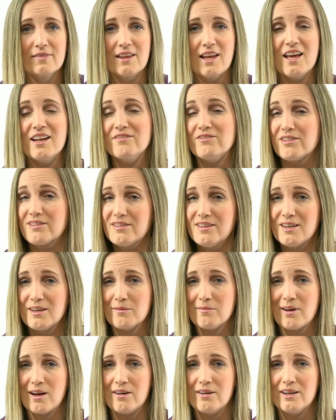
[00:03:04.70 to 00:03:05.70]
And if you think
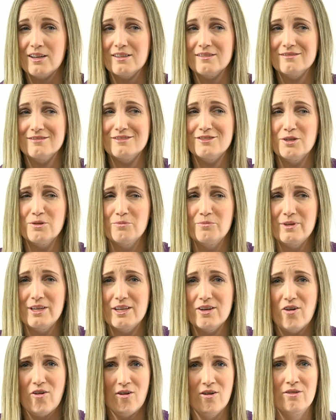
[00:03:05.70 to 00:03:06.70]
about it, don't
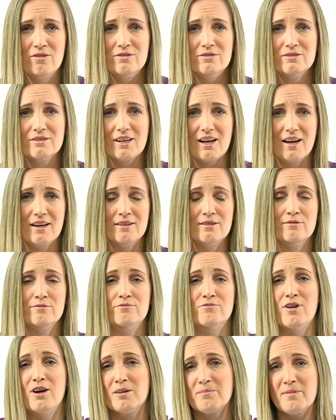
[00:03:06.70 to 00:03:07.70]
we all kind
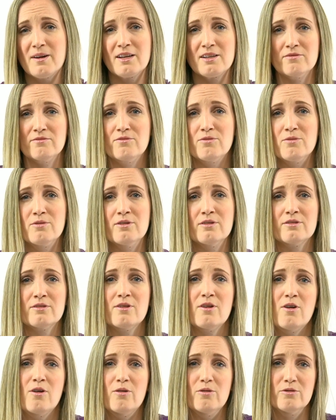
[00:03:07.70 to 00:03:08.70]
of rock back and forth
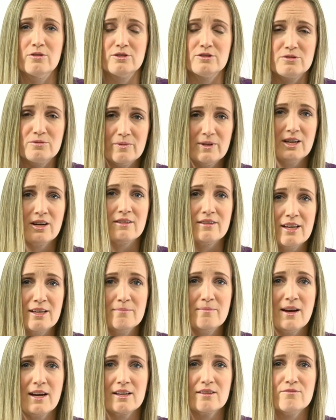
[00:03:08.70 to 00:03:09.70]
or swing our leg
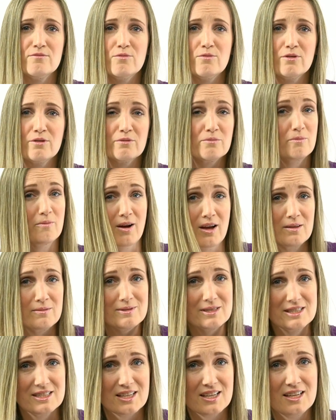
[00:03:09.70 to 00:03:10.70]
back and forth while
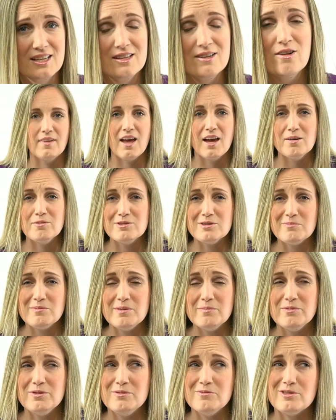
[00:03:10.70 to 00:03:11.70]
we sit? I wish
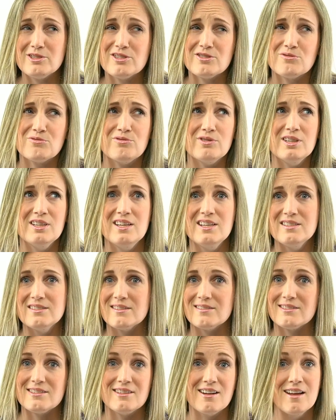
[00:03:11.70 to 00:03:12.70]
people would just realize
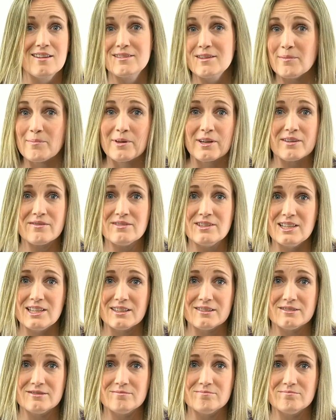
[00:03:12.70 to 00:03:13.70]
it's not that big of a
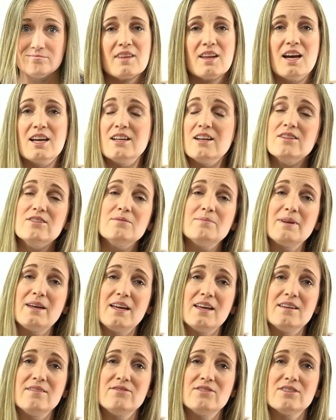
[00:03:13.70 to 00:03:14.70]
deal. Another
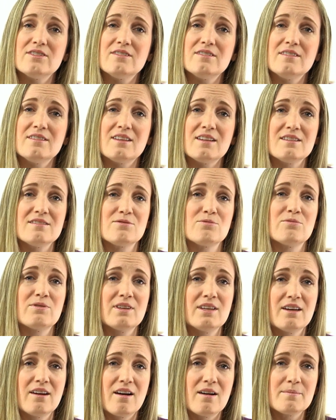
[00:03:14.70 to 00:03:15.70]
behavior that is
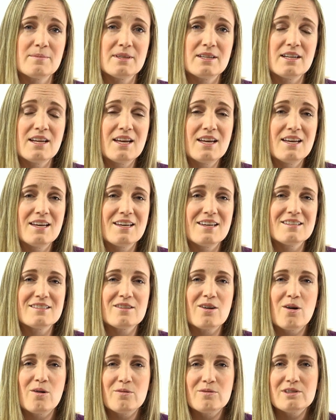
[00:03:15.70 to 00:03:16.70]
really common is
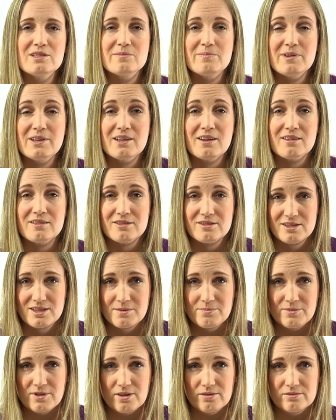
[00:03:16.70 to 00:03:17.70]
always being on their
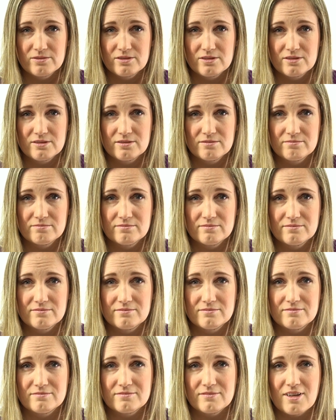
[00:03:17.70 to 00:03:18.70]
tiptoes.
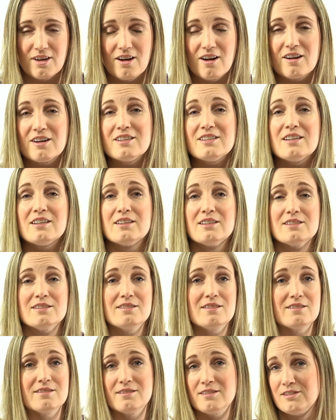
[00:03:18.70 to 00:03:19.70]
Our youngest
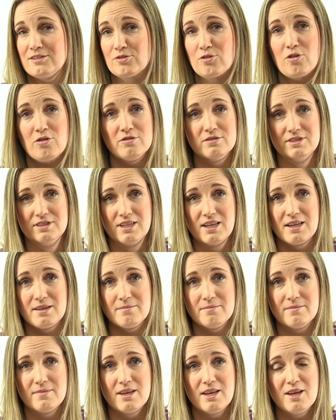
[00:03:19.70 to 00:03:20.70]
does this all the time.
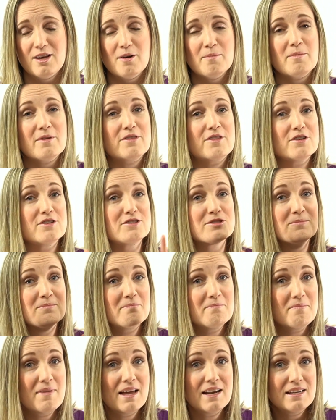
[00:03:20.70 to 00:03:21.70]
But there's
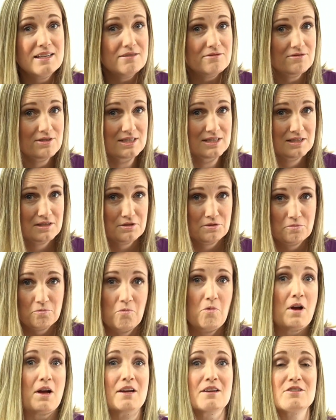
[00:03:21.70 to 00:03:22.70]
many reasons
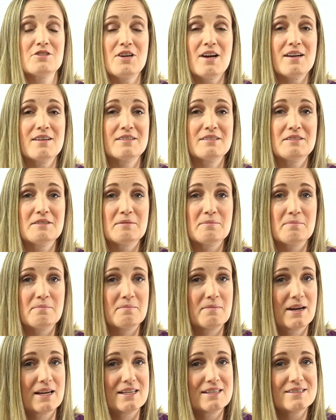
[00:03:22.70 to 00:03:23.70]
why a child
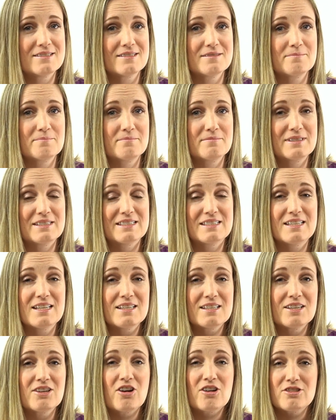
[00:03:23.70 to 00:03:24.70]
might be
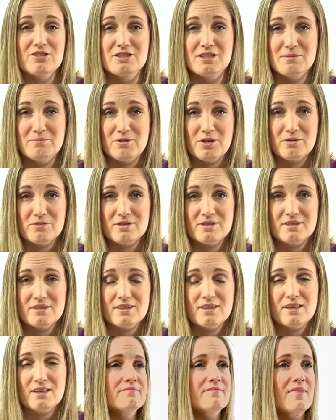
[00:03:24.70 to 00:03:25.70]
standing on their tiptoes.
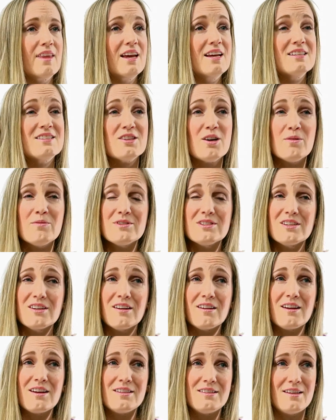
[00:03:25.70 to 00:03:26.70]
It's always a good
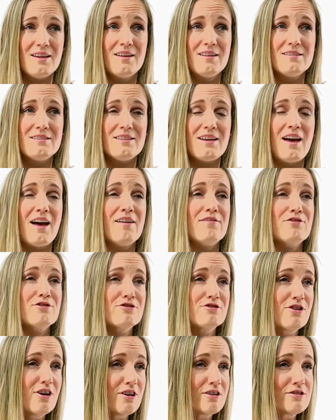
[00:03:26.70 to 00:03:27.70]
idea to have your
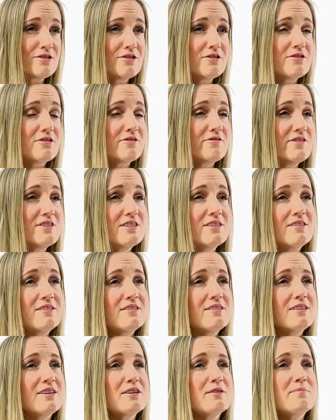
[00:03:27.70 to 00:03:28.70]
doctor or physical
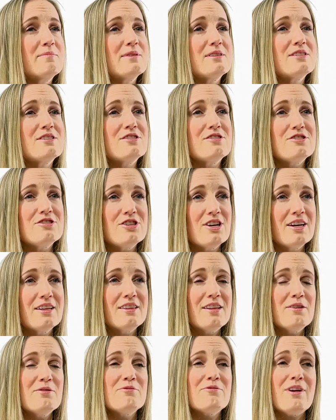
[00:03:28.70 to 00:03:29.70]
therapist check
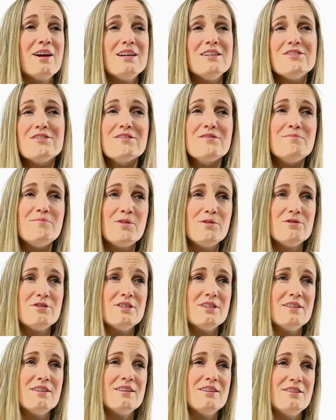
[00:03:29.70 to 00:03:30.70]
that range of
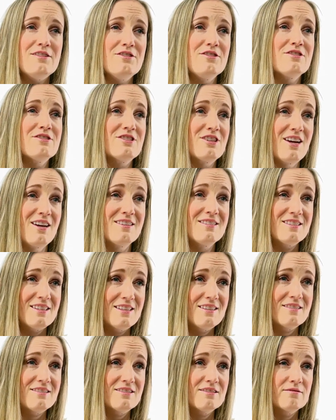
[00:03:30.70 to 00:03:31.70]
motion in your child's
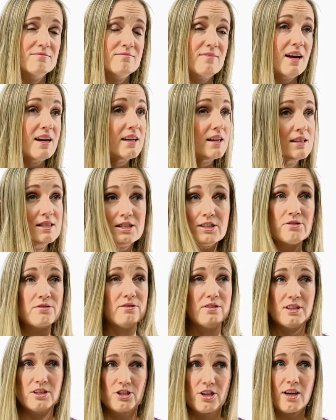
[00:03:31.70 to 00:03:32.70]
heel and
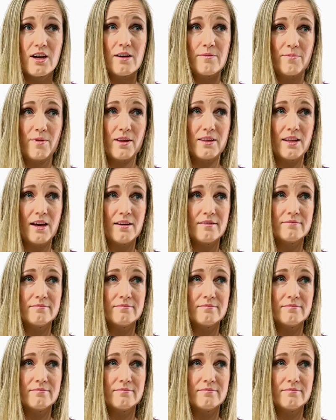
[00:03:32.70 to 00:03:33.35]
continually check up on that.